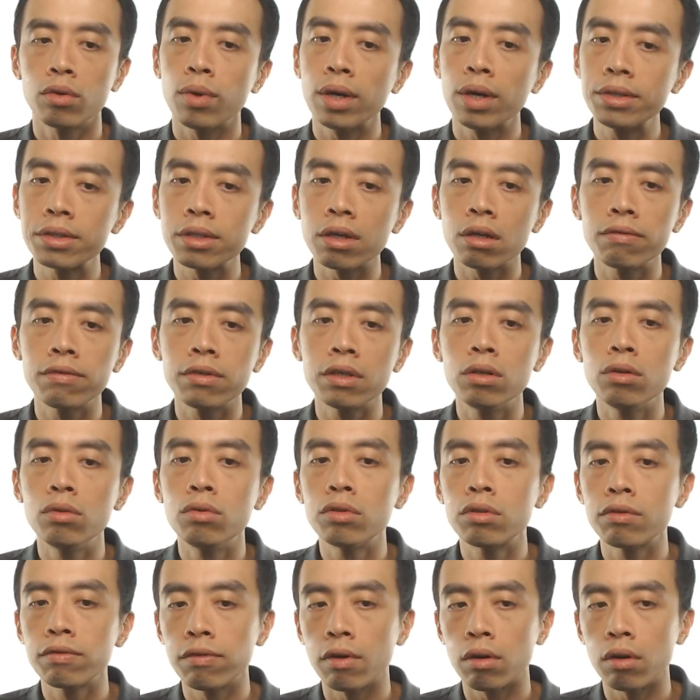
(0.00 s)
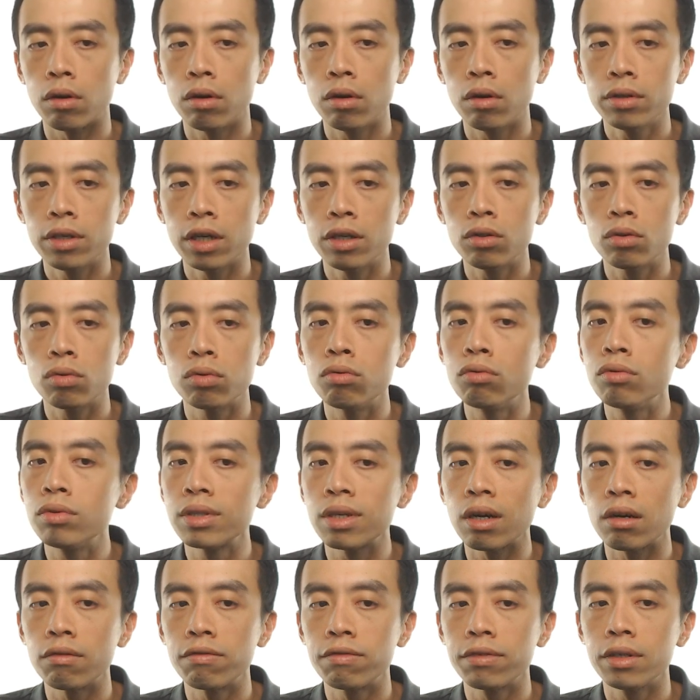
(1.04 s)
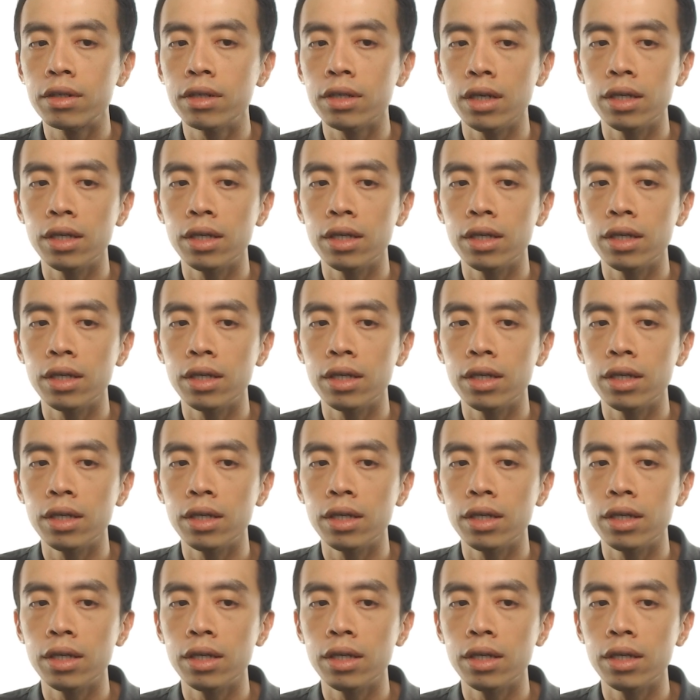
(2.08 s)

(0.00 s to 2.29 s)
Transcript: 1 sulfur lose 4, then 2 sulfur